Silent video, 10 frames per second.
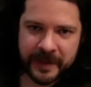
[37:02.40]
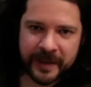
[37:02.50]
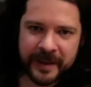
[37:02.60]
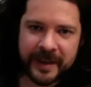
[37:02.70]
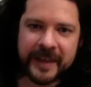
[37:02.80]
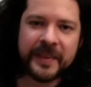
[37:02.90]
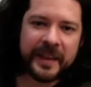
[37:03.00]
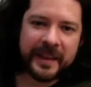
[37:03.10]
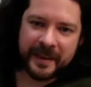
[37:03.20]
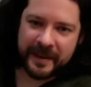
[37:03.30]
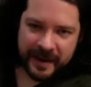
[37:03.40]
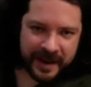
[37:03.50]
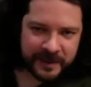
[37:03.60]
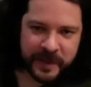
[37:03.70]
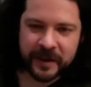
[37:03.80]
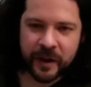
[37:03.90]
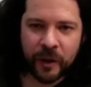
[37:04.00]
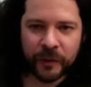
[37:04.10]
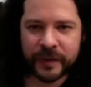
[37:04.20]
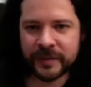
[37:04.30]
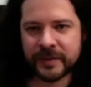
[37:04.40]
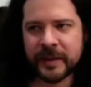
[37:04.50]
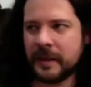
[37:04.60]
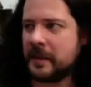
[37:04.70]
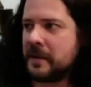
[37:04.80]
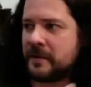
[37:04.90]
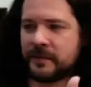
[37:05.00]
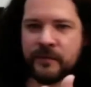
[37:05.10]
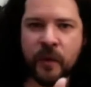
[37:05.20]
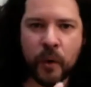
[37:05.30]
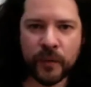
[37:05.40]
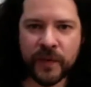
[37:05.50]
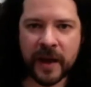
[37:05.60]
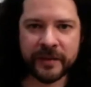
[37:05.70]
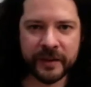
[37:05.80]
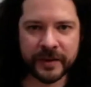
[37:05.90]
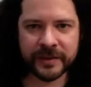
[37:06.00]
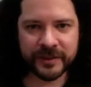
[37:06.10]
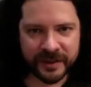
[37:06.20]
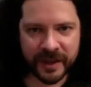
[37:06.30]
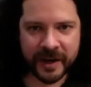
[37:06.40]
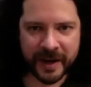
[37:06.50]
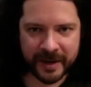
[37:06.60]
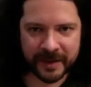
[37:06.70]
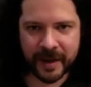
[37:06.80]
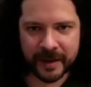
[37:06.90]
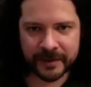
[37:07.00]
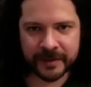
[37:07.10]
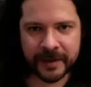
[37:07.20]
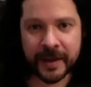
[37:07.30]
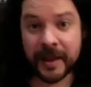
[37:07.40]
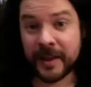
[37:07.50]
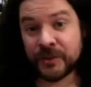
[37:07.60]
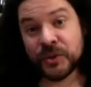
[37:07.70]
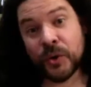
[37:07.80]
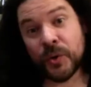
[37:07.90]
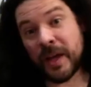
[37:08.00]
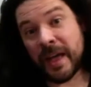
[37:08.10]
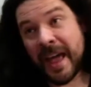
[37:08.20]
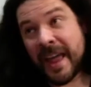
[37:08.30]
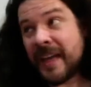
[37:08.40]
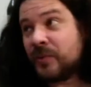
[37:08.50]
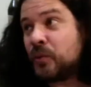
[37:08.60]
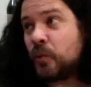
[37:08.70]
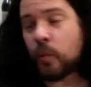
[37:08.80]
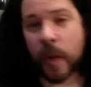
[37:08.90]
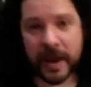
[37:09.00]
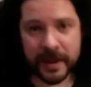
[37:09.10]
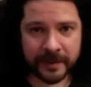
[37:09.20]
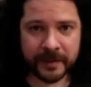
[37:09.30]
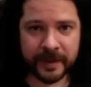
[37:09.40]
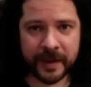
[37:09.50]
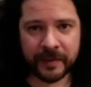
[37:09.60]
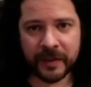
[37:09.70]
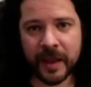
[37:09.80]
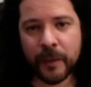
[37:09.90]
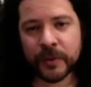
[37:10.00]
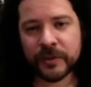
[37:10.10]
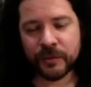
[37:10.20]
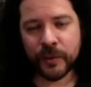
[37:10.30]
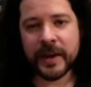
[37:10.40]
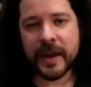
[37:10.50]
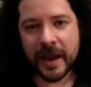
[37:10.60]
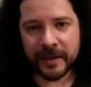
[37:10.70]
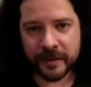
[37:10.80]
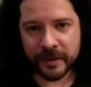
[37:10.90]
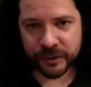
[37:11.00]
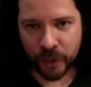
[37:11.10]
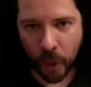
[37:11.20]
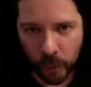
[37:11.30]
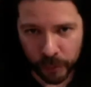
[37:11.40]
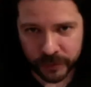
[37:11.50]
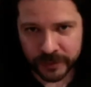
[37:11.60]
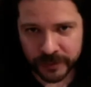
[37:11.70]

Mm. And, and, and I spent all this four or five years studying that. So I had to wait until I was twenty-eight years old.